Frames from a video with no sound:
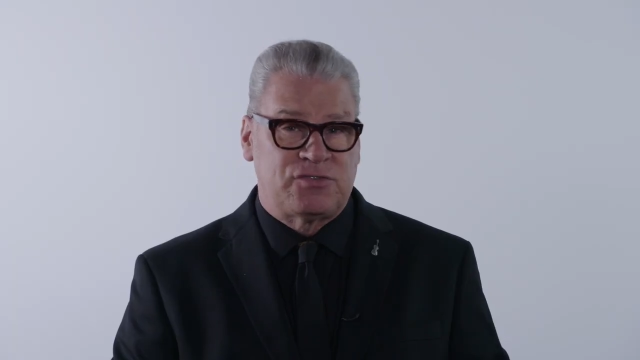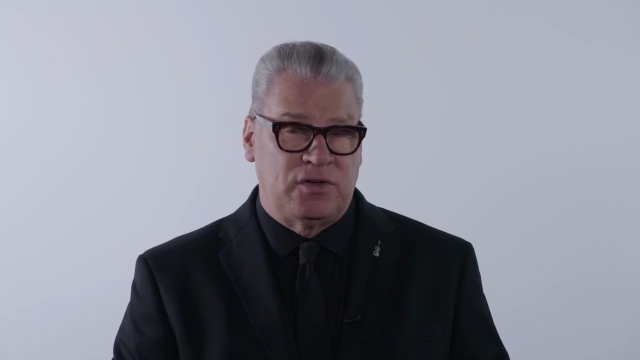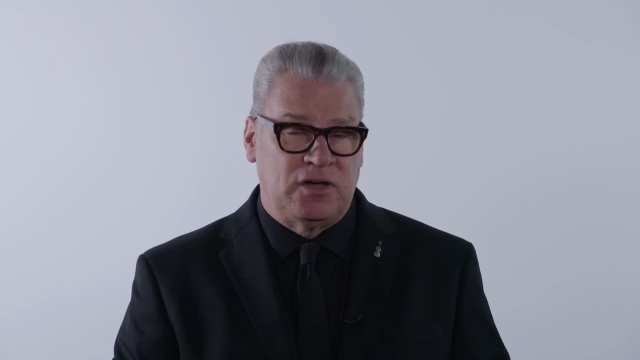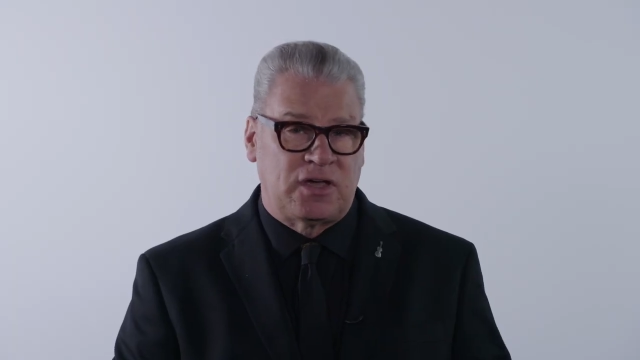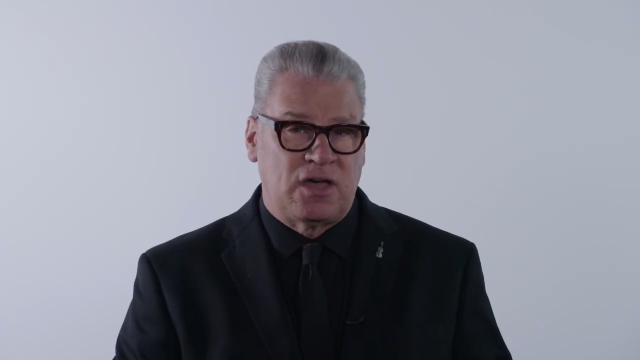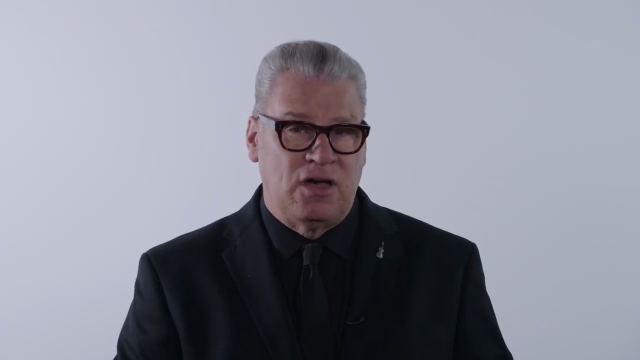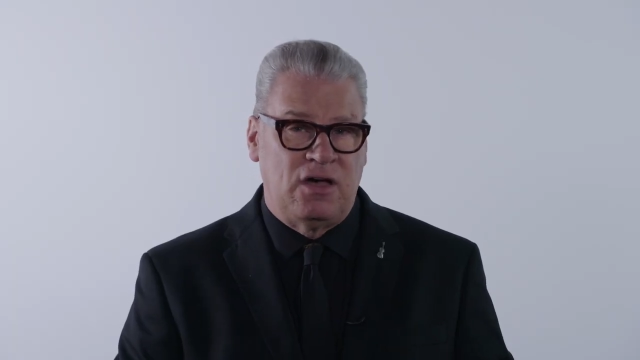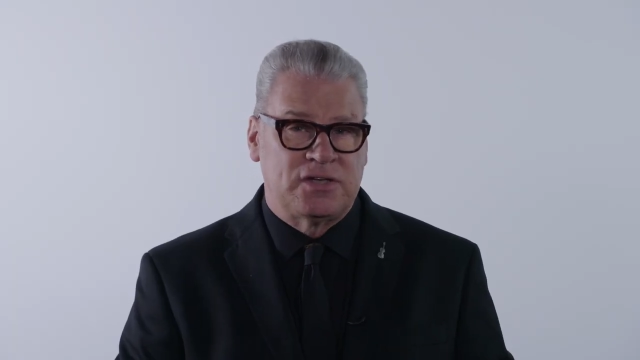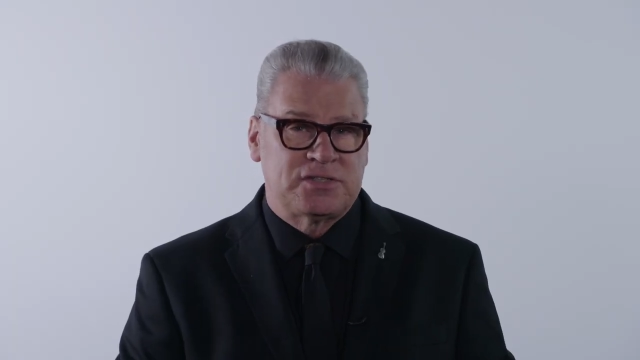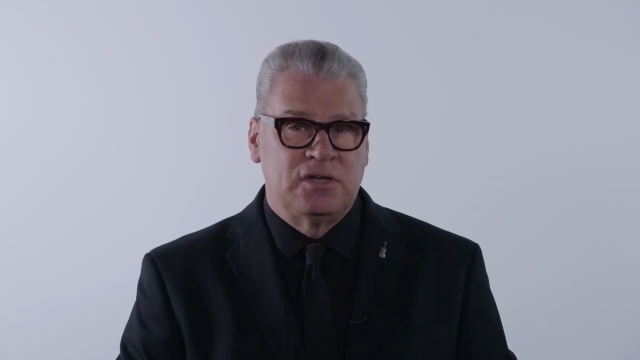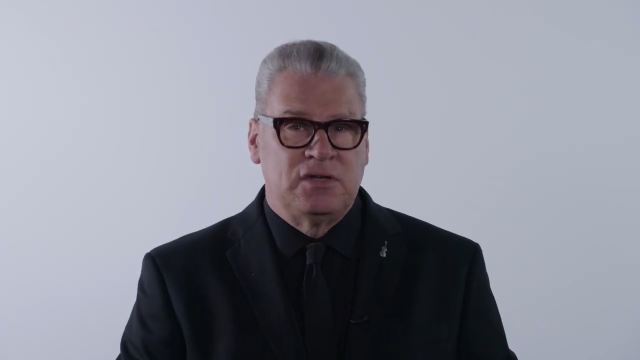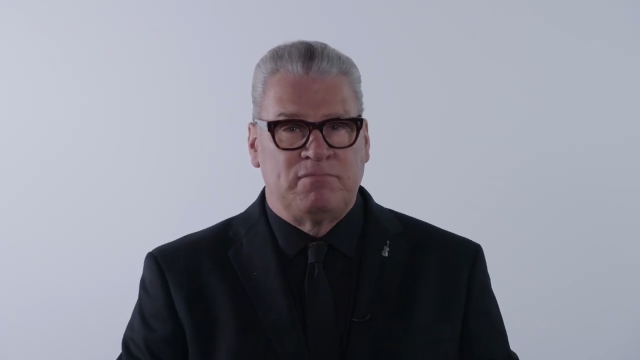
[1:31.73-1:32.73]
for her
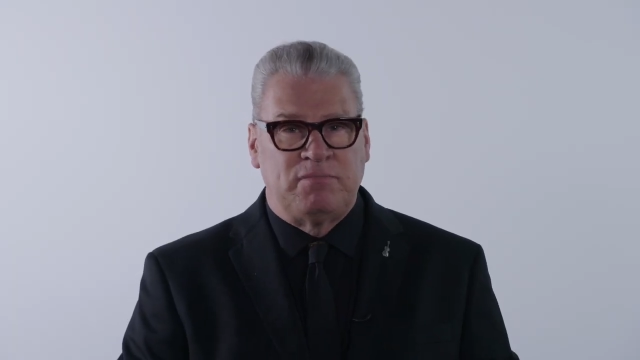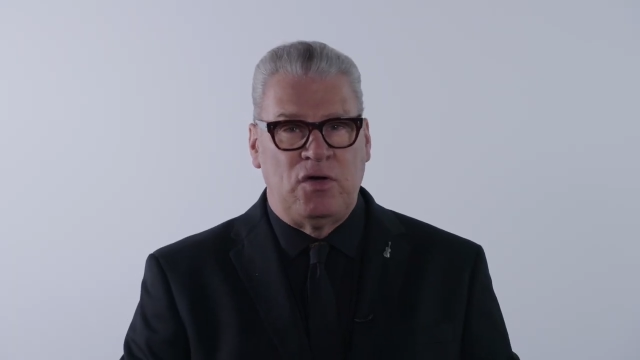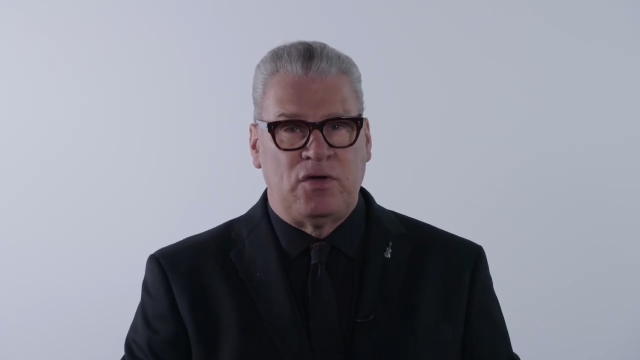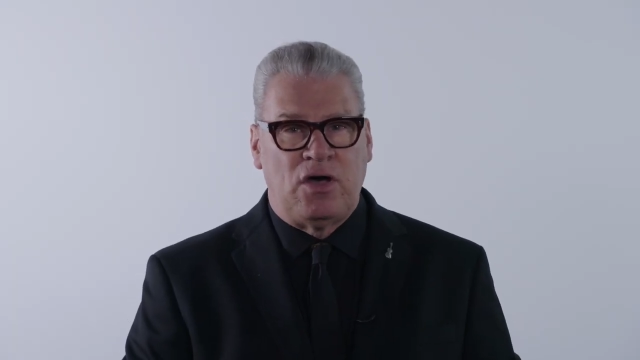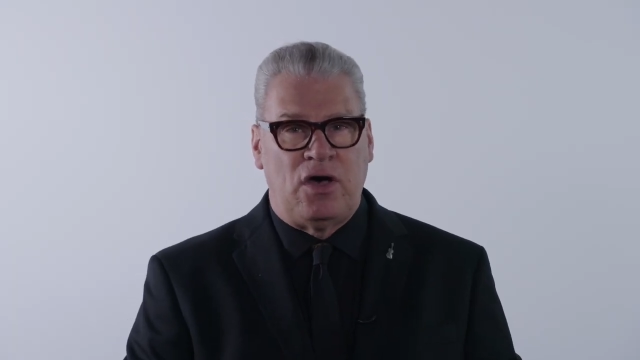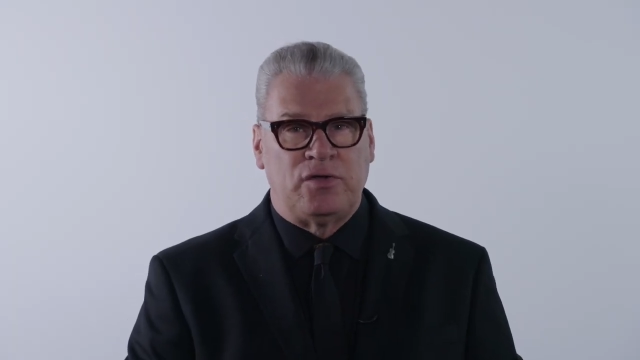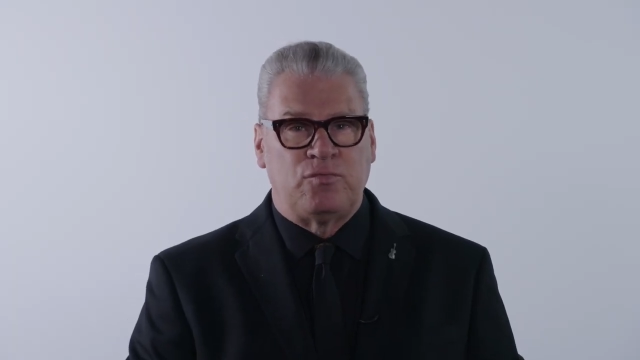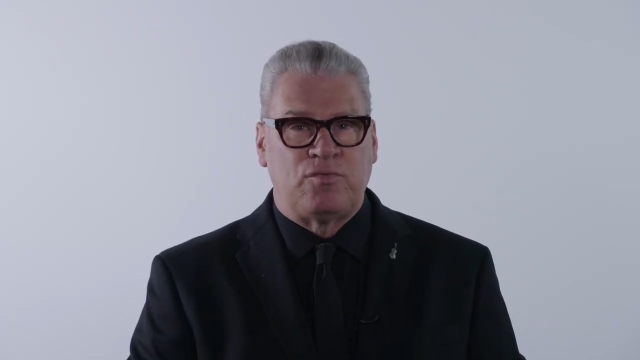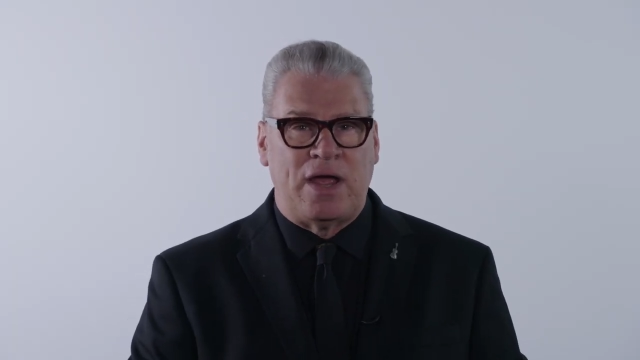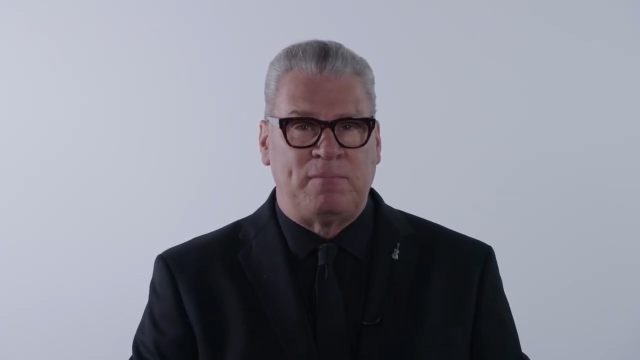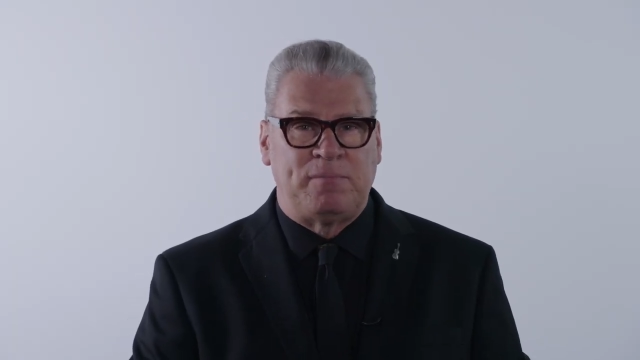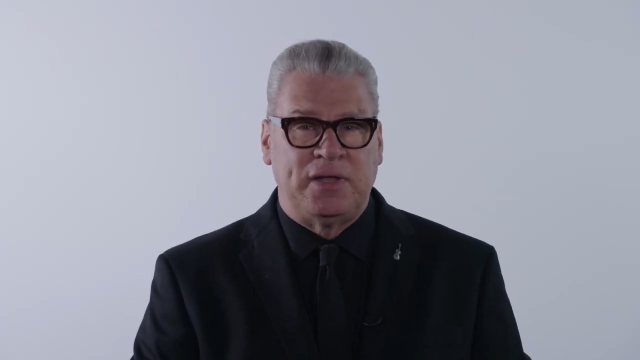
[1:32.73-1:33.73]
cast, Bogarde and
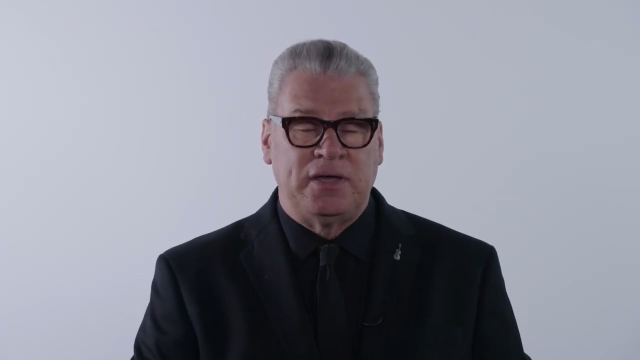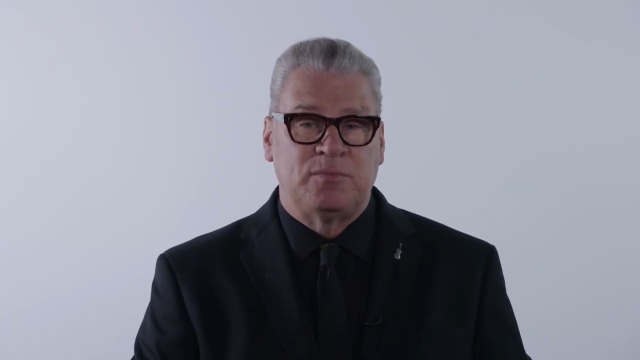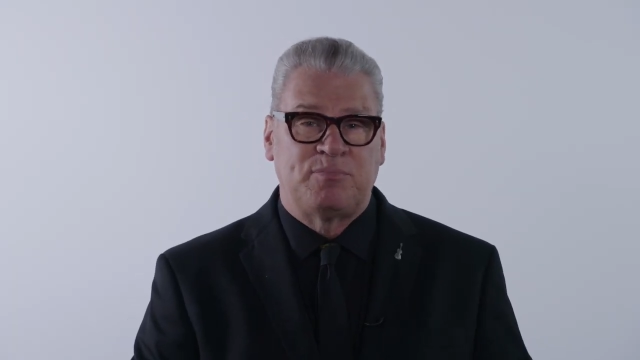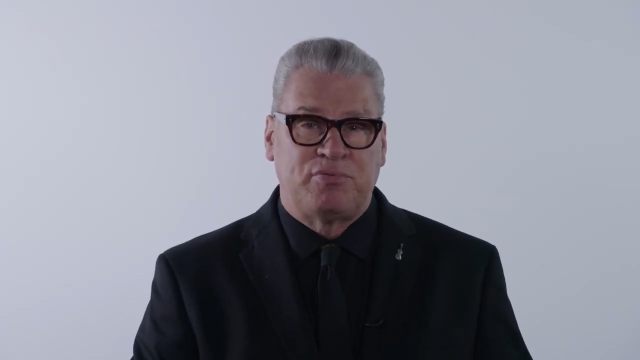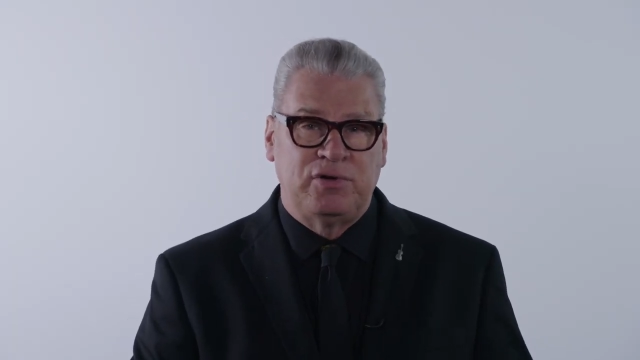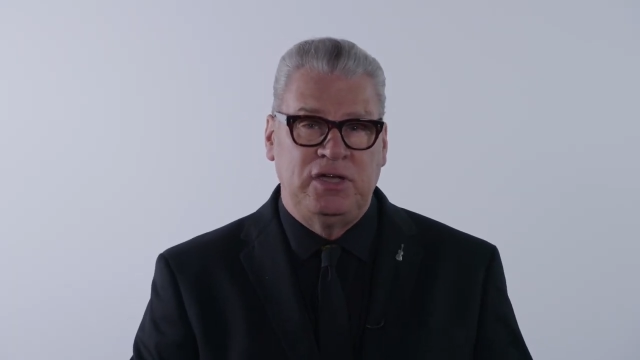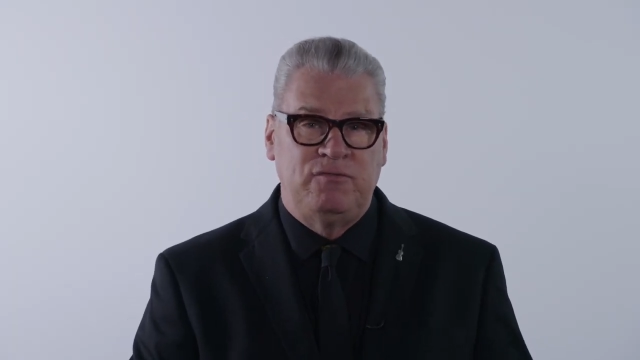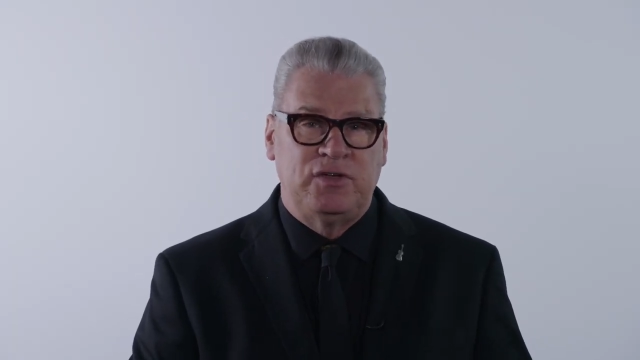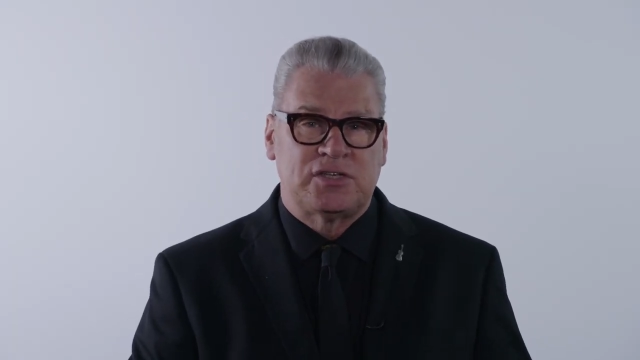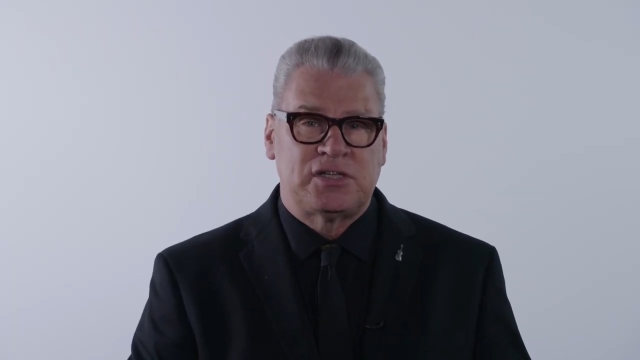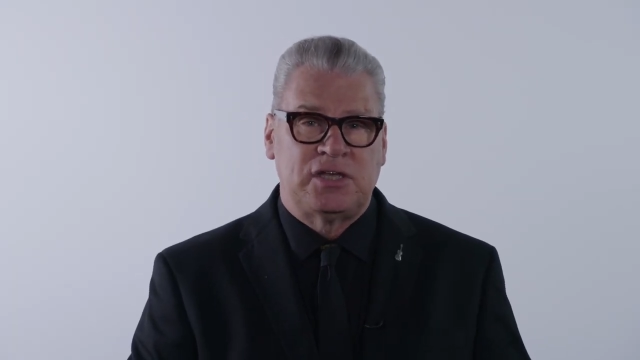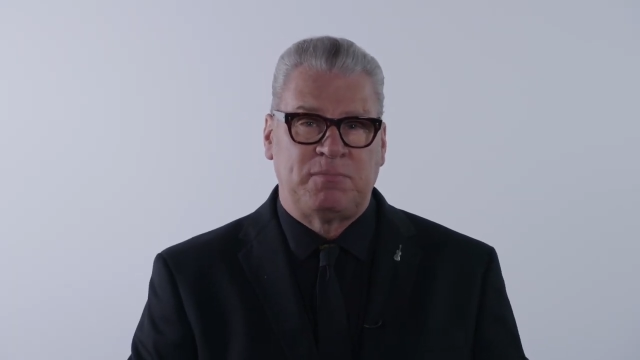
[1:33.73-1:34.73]
Rampling had
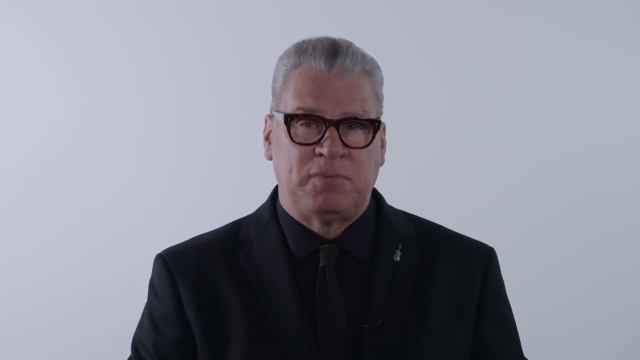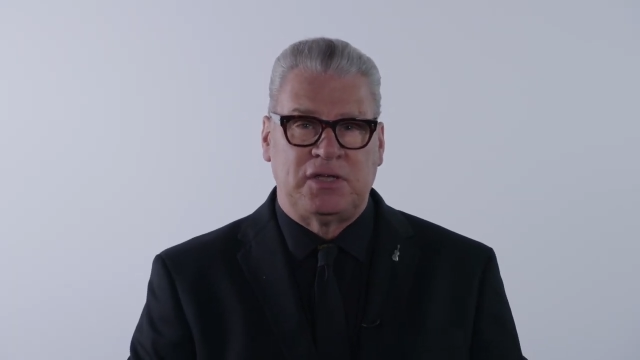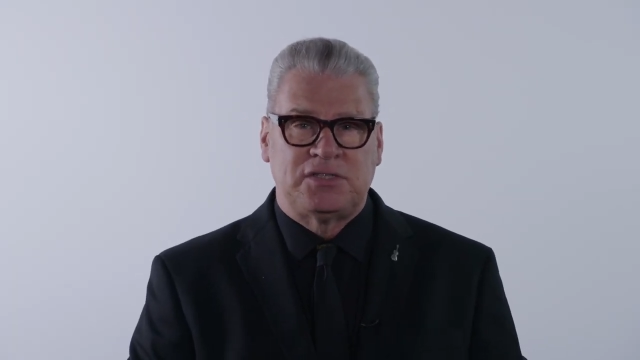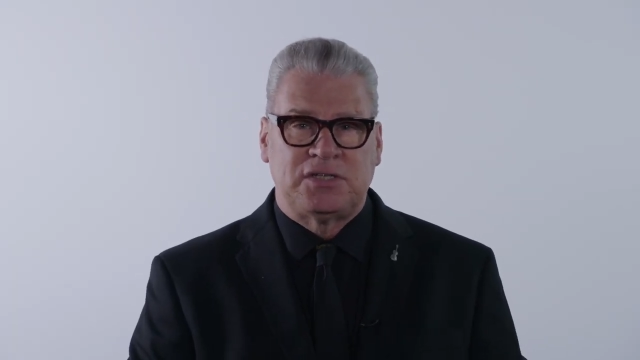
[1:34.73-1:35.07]
previously appeared